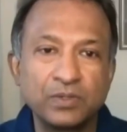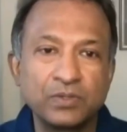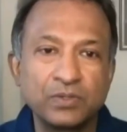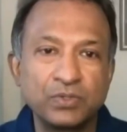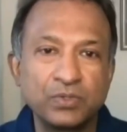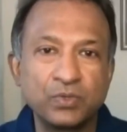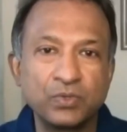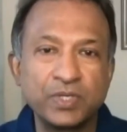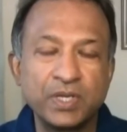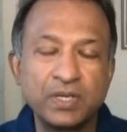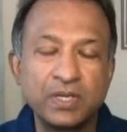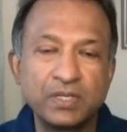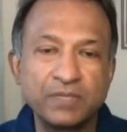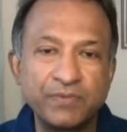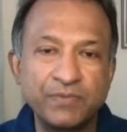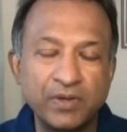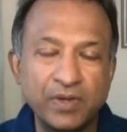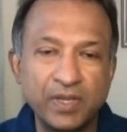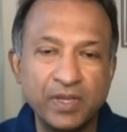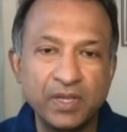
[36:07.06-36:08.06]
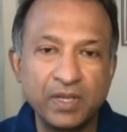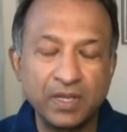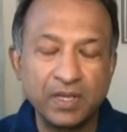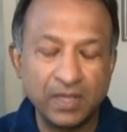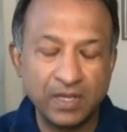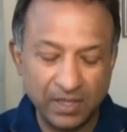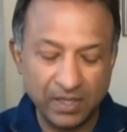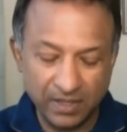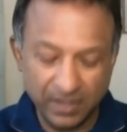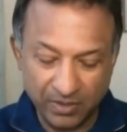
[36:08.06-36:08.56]
Georgina has very,
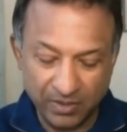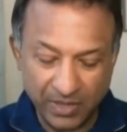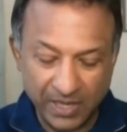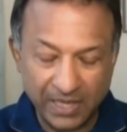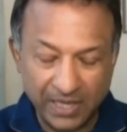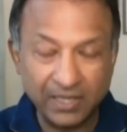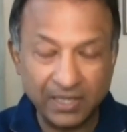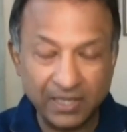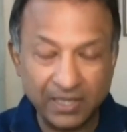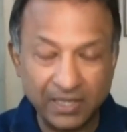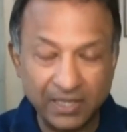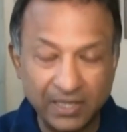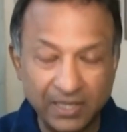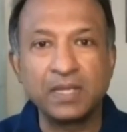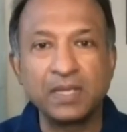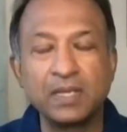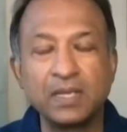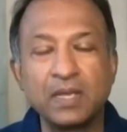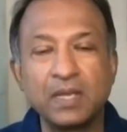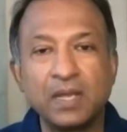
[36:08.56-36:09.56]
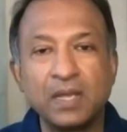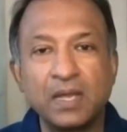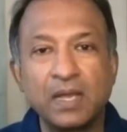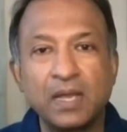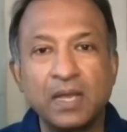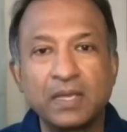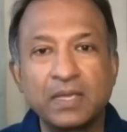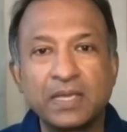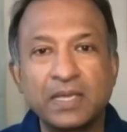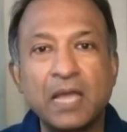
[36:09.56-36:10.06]
you know, eloquently
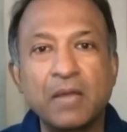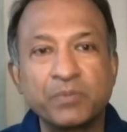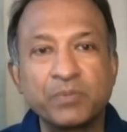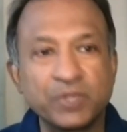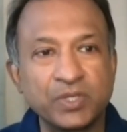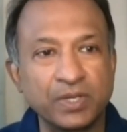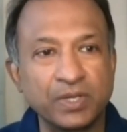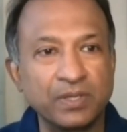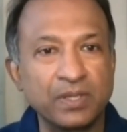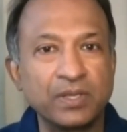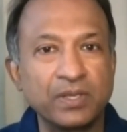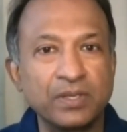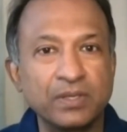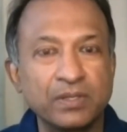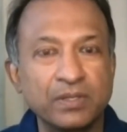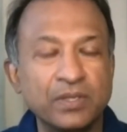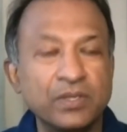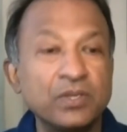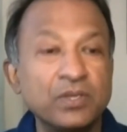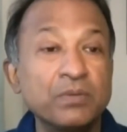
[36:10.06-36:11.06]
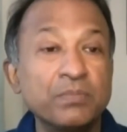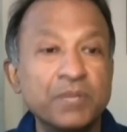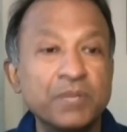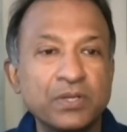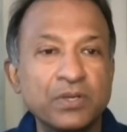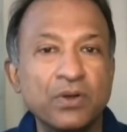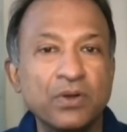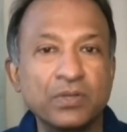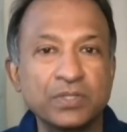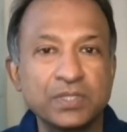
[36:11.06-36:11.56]
captured the human
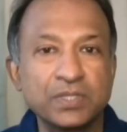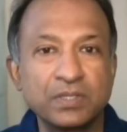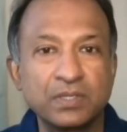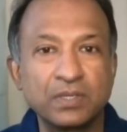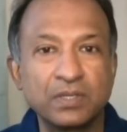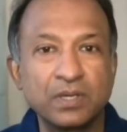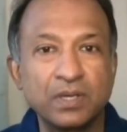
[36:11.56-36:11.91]
cost